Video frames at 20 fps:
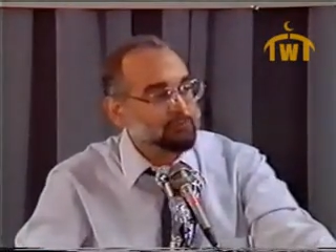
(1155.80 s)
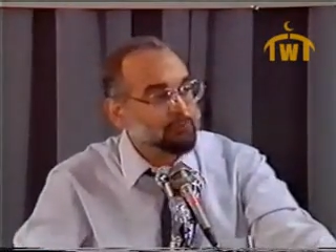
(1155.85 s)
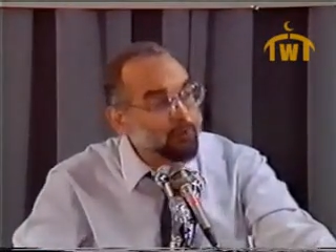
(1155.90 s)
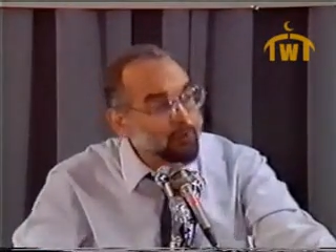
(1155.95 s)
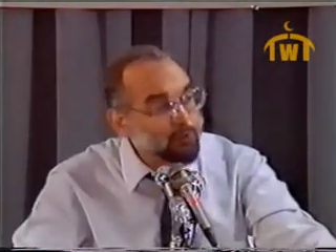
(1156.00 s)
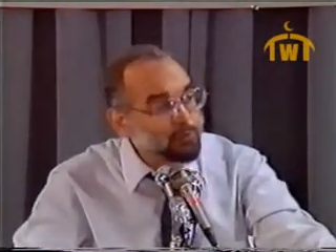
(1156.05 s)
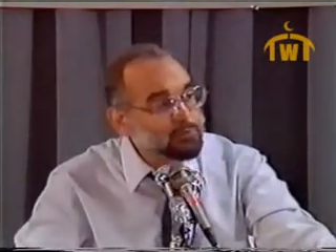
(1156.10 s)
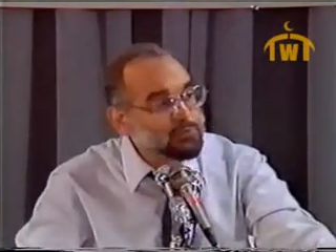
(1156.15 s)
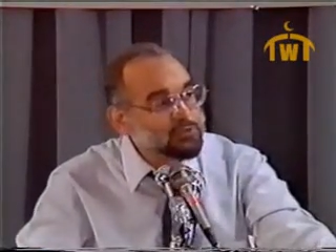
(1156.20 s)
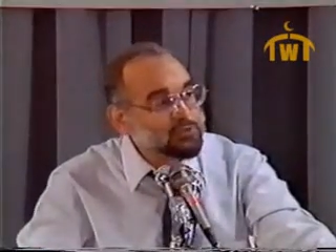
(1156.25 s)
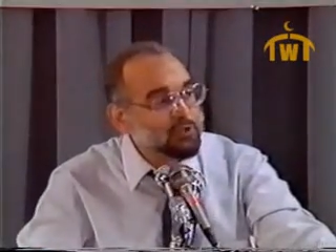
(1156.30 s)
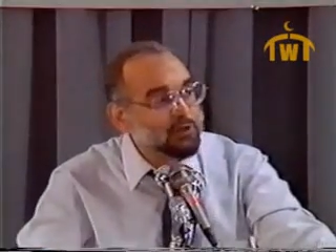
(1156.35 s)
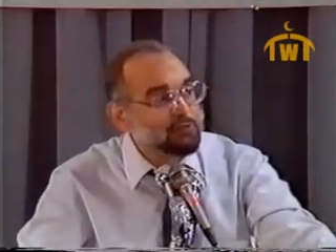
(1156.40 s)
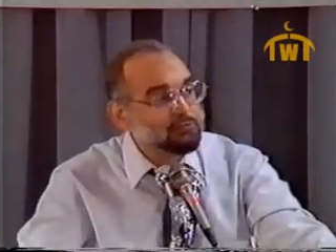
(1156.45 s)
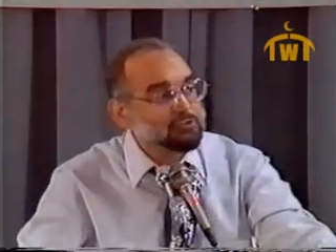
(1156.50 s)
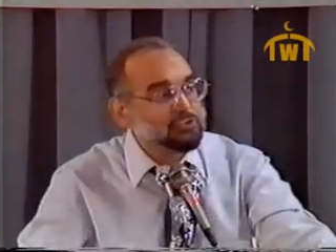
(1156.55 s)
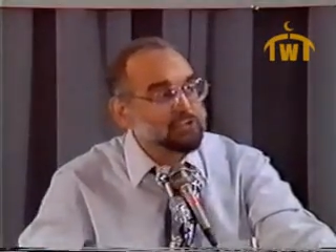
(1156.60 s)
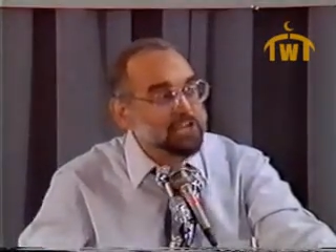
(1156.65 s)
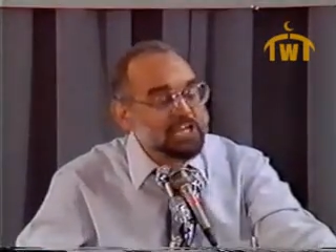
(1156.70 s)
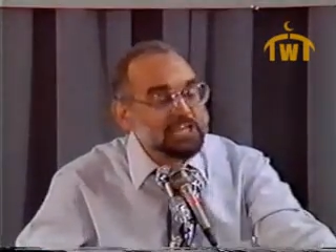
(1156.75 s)
forms
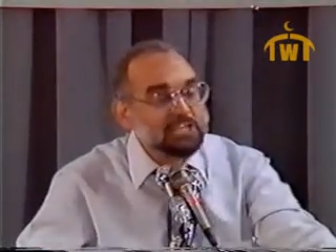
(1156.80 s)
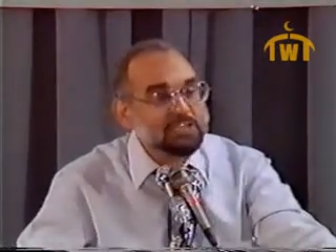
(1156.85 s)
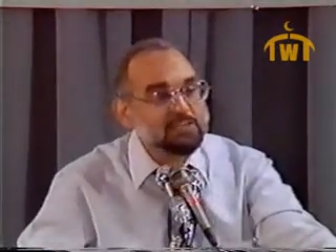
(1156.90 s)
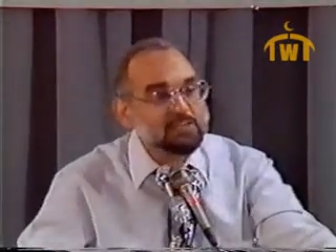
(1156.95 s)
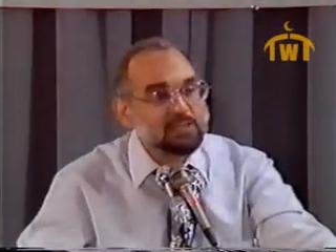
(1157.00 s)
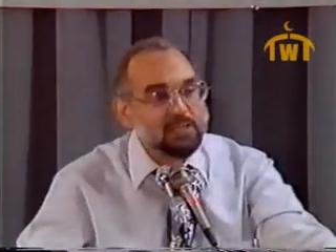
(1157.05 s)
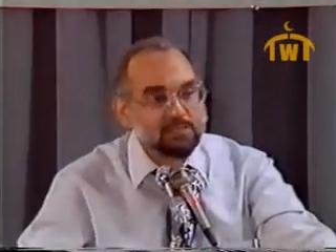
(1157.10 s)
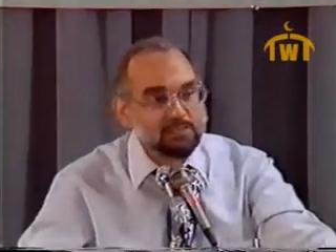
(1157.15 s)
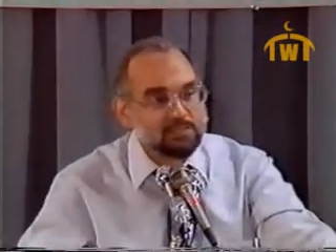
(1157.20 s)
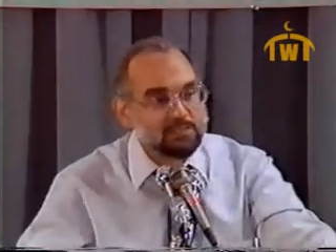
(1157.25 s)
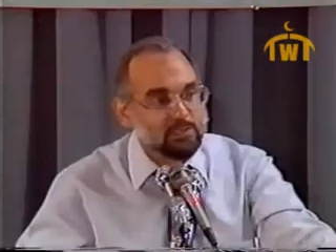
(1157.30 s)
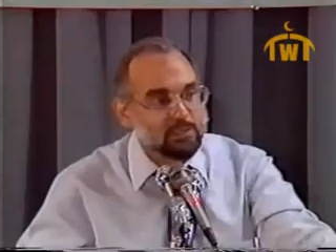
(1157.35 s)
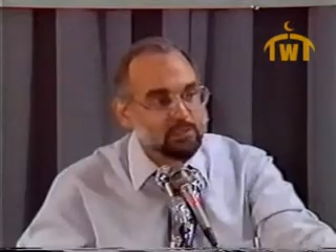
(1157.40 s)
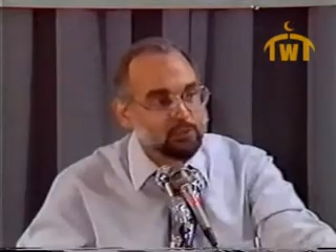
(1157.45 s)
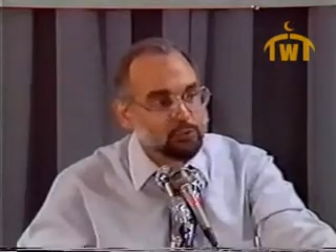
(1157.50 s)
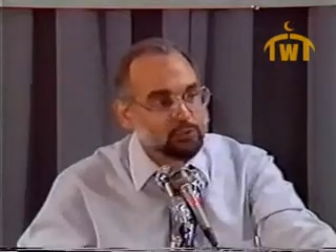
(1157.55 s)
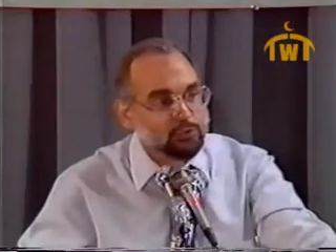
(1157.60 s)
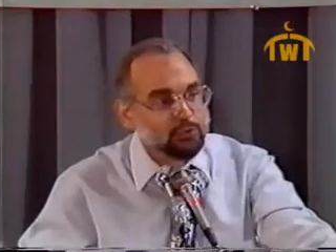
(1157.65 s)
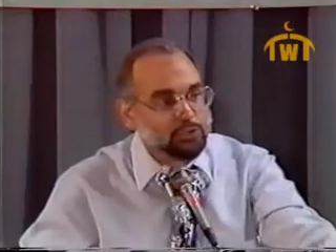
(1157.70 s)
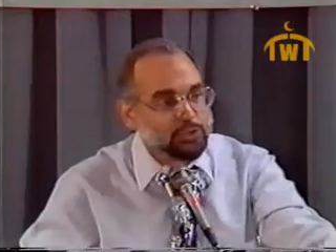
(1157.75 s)
of Trinity that uh,
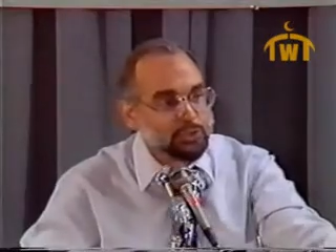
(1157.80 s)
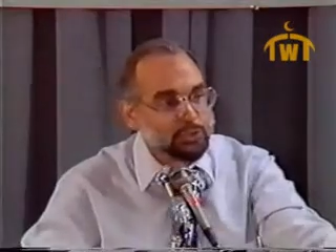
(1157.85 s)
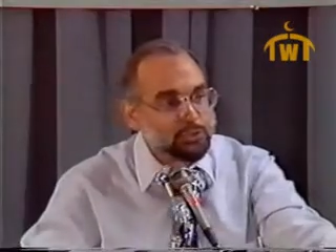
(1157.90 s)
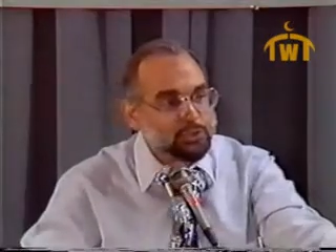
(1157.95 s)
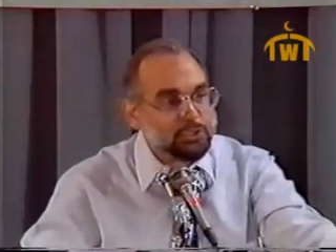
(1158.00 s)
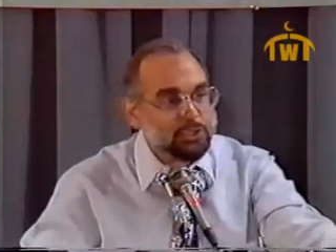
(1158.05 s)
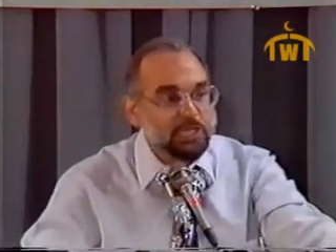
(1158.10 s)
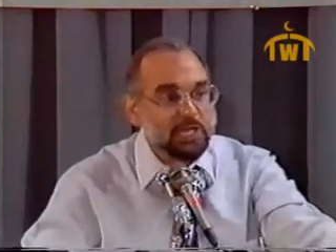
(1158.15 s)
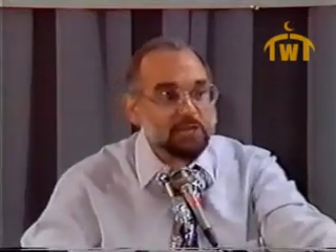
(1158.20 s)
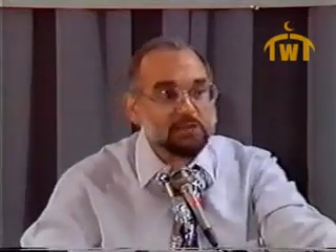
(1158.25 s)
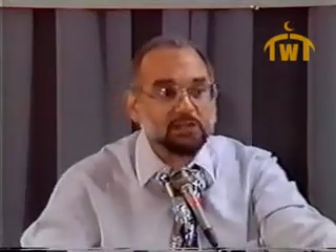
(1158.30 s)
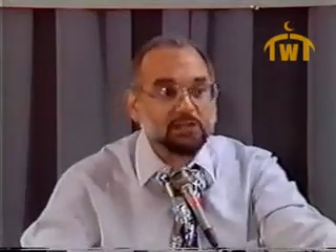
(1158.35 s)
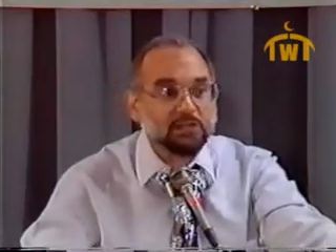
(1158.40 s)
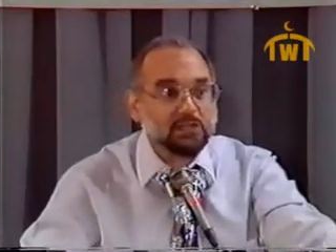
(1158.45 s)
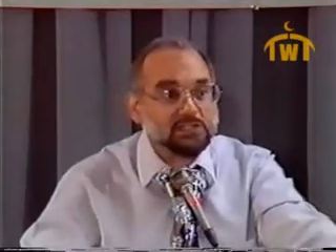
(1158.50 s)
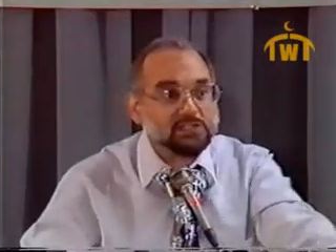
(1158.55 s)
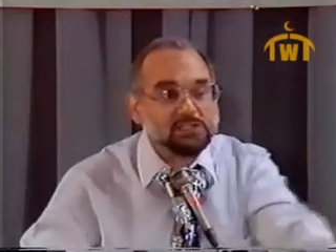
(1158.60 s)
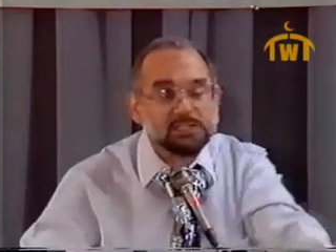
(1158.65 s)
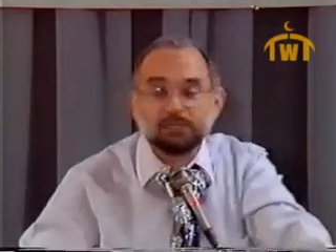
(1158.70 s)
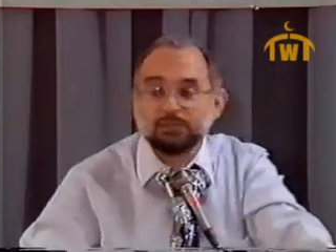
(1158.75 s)
Doctor Shirush and other
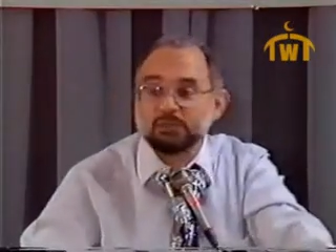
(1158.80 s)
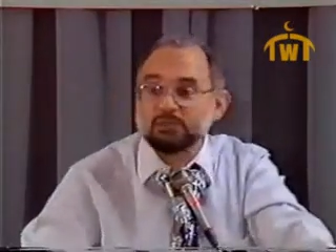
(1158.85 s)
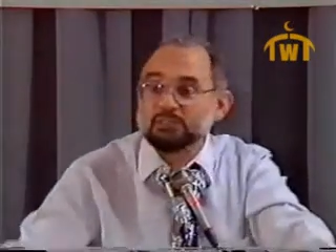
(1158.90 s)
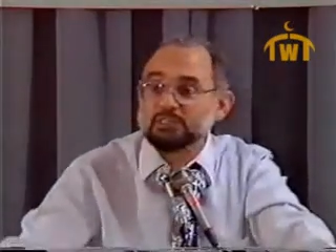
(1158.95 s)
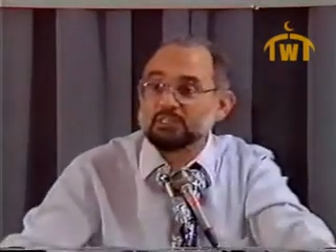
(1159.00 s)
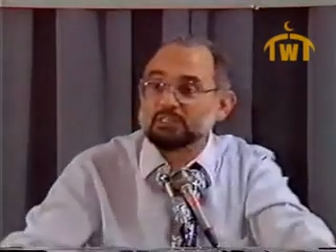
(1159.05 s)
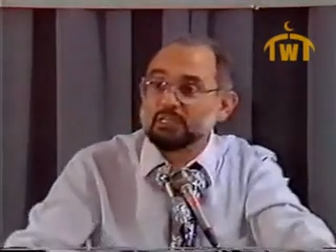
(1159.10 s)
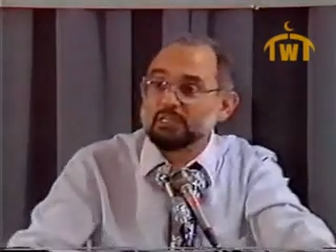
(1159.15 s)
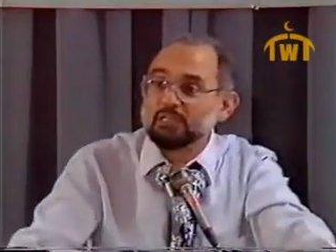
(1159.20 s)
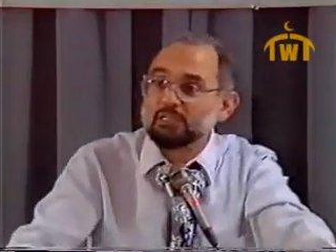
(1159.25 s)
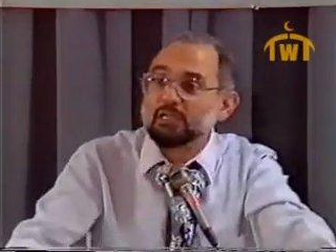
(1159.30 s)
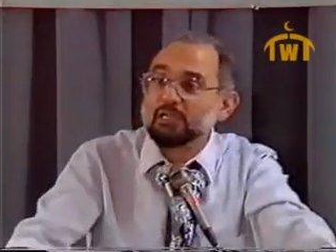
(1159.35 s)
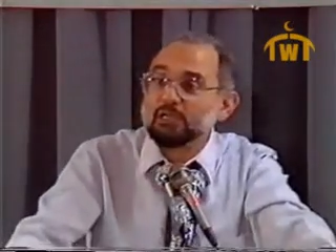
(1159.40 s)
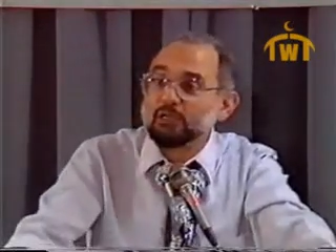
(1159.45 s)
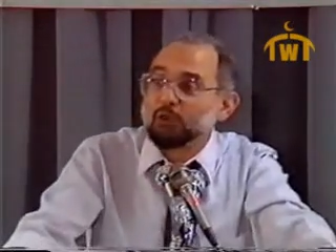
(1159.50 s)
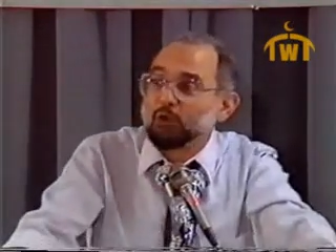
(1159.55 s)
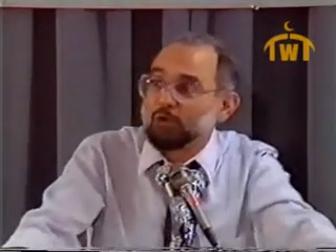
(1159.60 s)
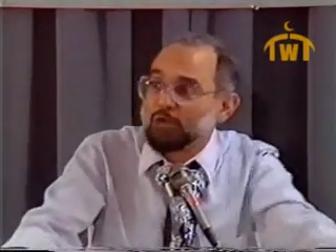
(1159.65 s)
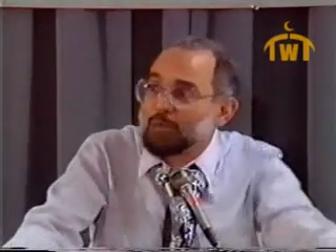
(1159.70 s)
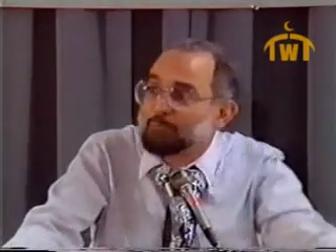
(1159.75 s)
Christians consider
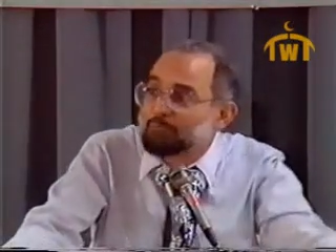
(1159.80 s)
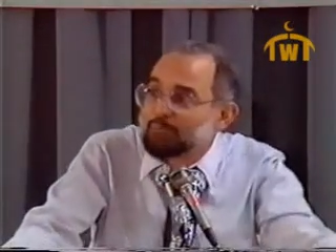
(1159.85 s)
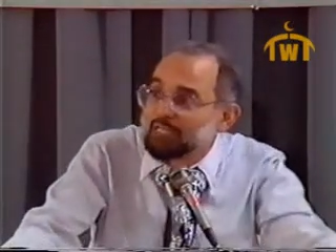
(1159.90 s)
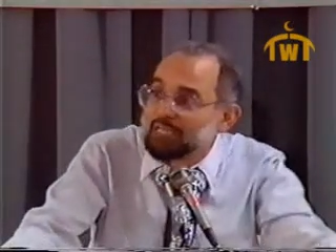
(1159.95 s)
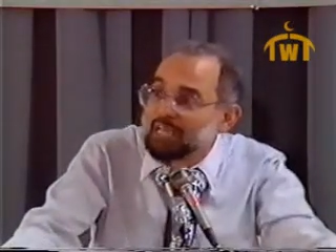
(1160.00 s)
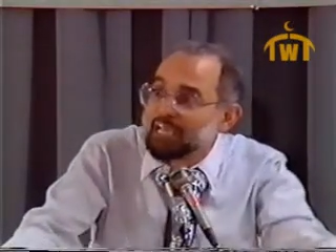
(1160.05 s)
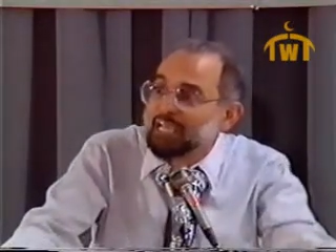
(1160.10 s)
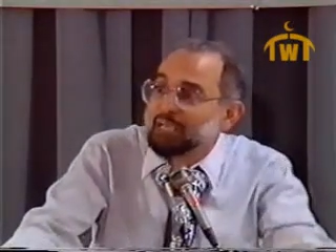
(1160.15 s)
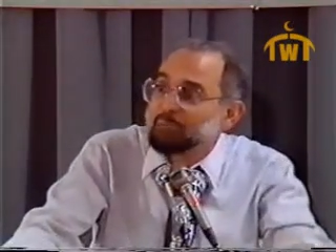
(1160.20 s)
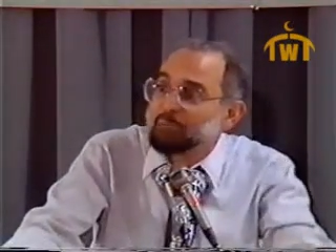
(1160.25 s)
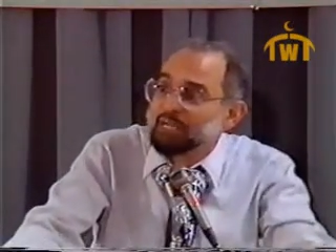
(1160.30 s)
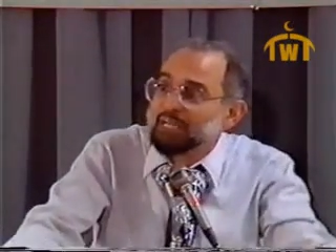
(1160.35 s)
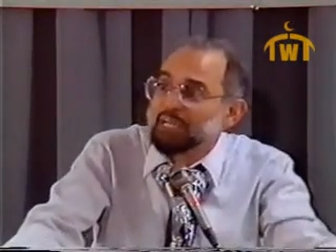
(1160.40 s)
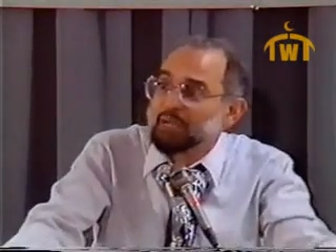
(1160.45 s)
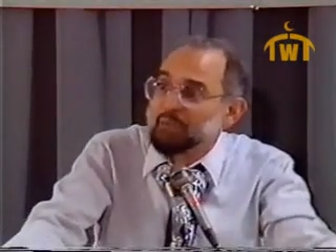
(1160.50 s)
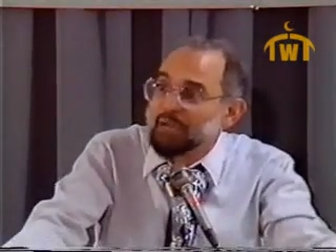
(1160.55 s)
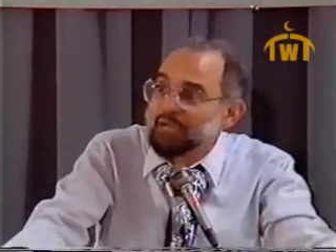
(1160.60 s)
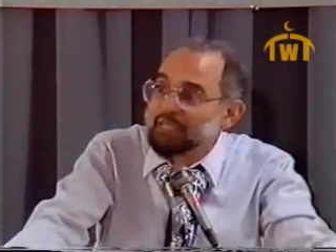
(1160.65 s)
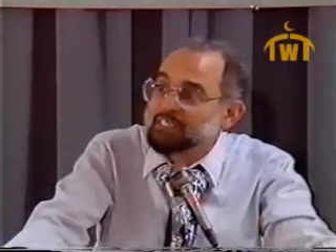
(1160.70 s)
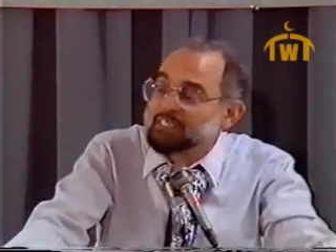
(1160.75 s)
corrupt, like
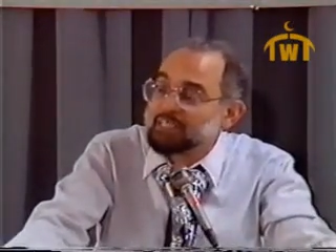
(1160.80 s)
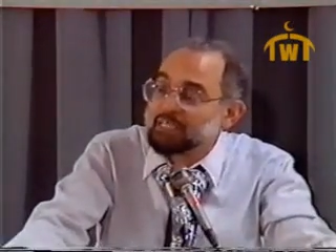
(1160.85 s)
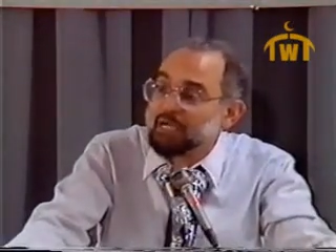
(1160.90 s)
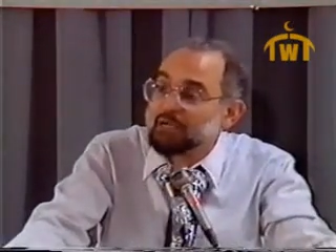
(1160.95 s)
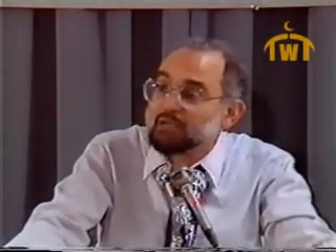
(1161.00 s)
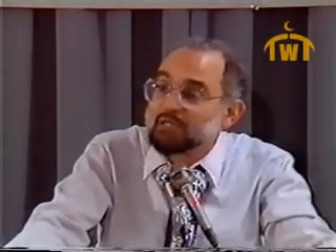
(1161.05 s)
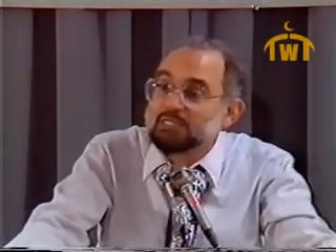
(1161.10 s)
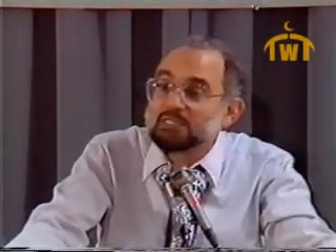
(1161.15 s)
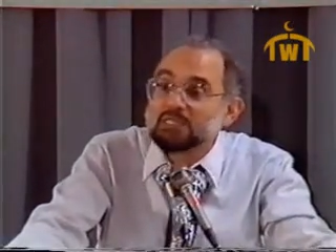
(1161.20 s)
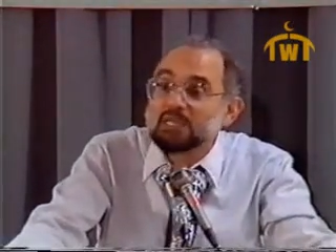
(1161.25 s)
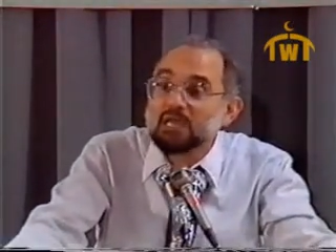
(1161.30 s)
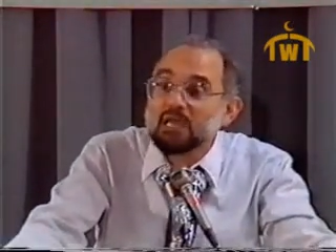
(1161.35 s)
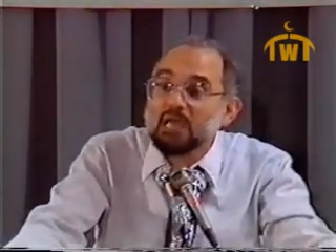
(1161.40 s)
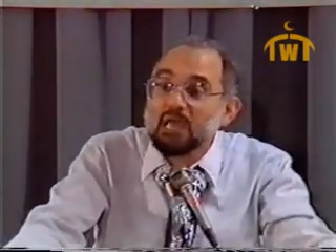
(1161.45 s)
Mariamites and others,